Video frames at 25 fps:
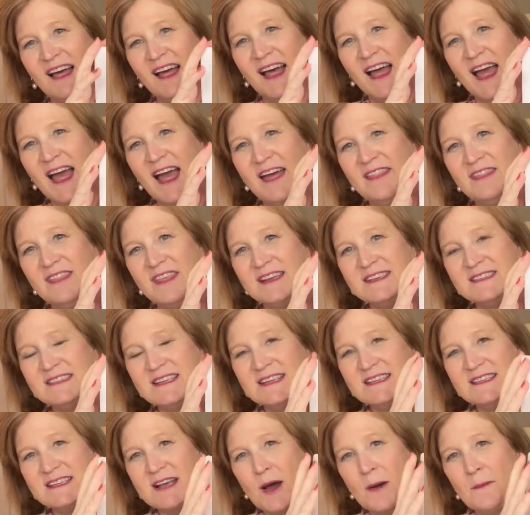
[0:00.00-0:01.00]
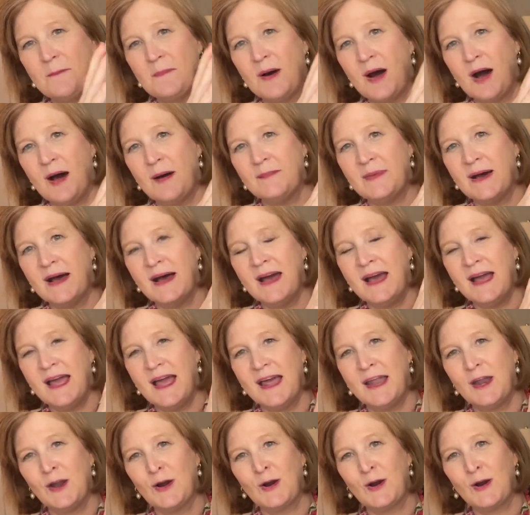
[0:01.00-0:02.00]
And this is a mama
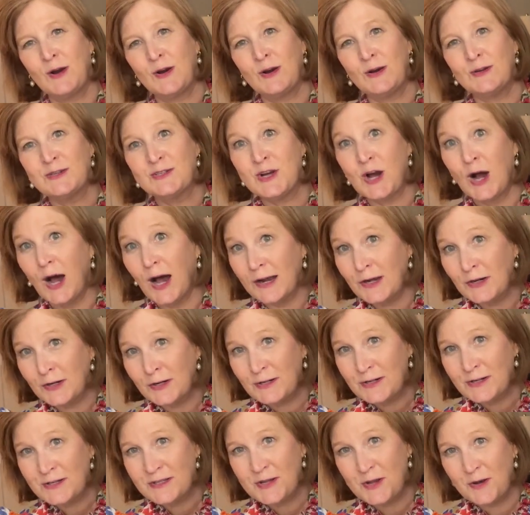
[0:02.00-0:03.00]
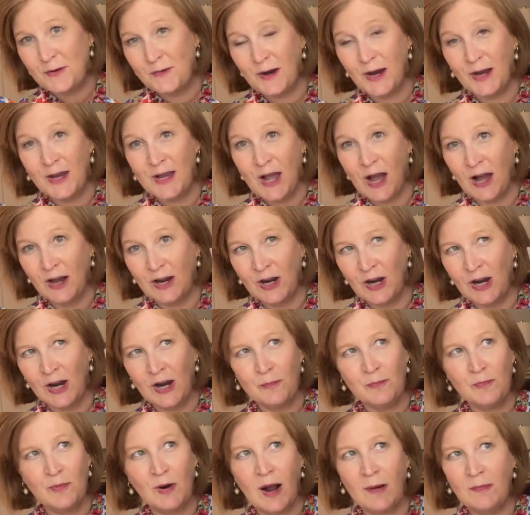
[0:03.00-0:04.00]
and her daughters who are
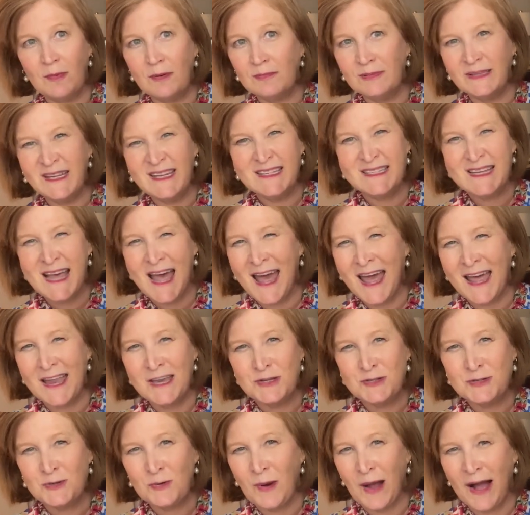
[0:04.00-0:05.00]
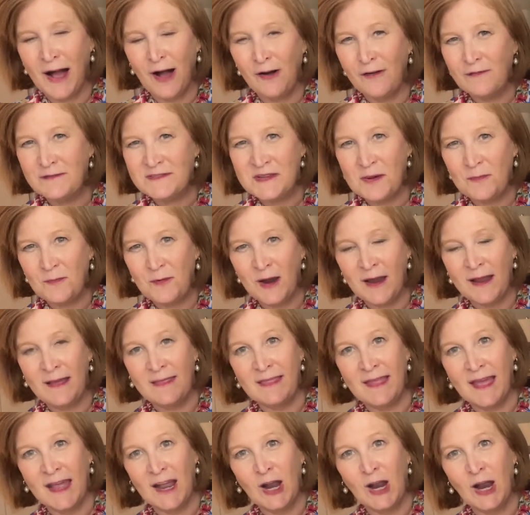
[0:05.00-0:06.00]
younger, probably 10, 12, somewhere in
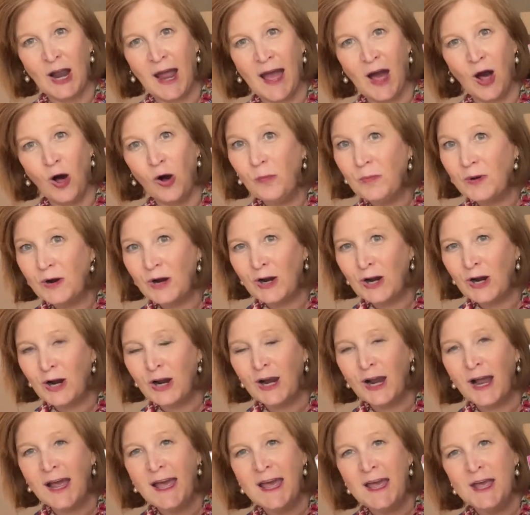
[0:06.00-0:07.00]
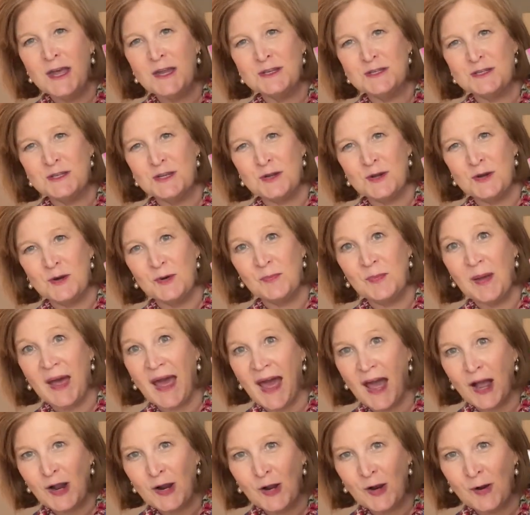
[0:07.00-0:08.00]
there, help her to
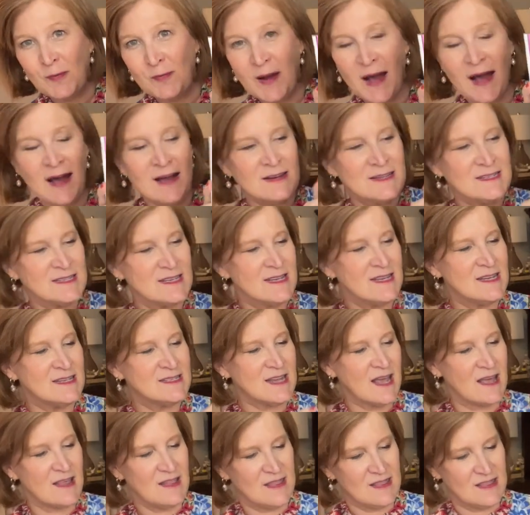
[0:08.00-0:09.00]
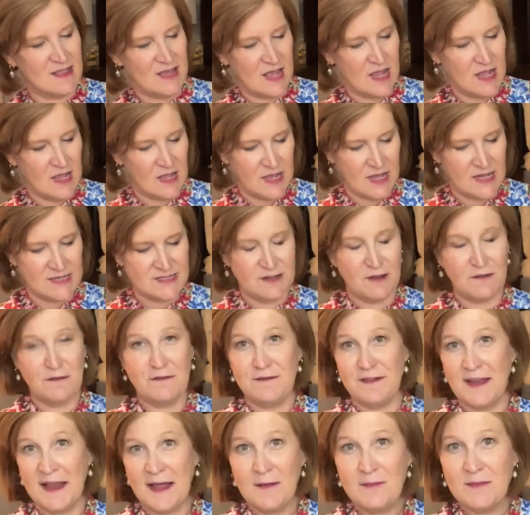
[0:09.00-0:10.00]
pack her boxes. I think it's a
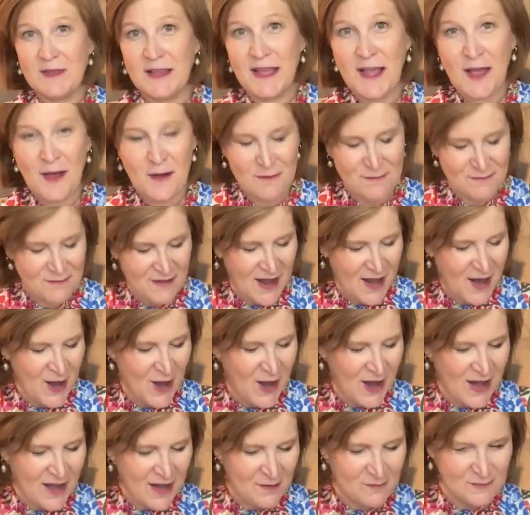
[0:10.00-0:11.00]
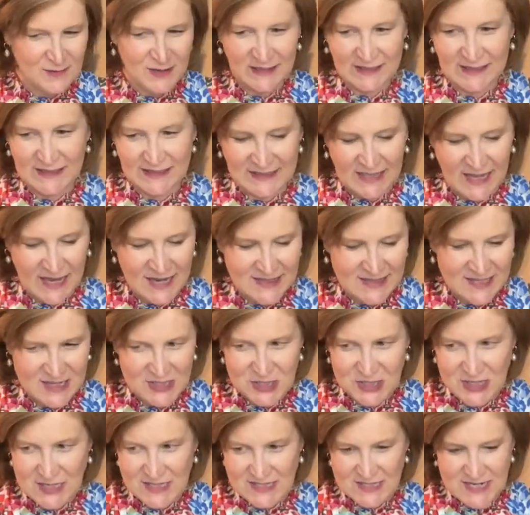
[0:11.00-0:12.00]
family affair, and I really like that
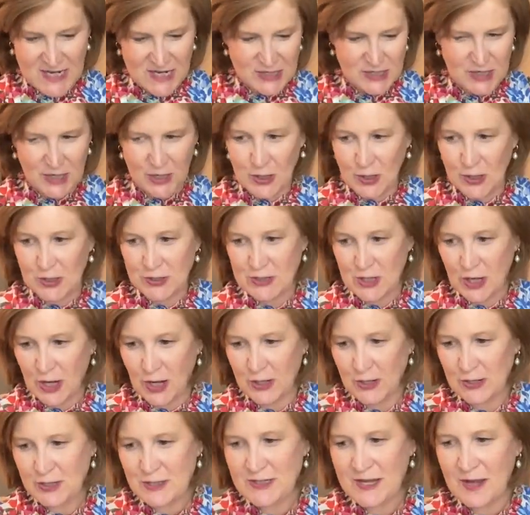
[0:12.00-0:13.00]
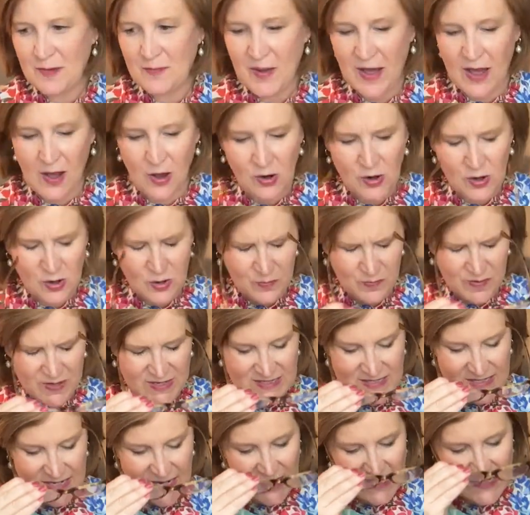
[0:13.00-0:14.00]
she's teaching her daughters about her
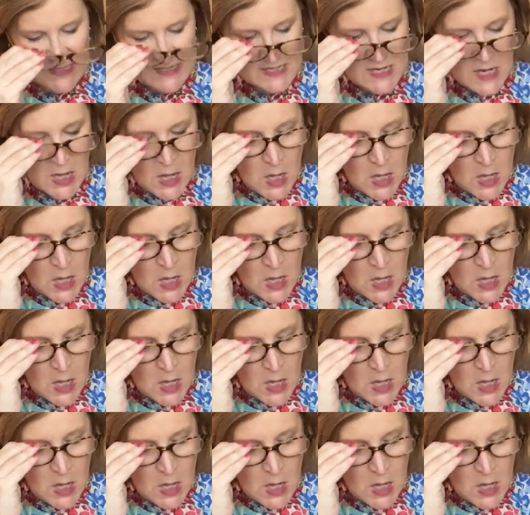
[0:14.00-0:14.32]
business.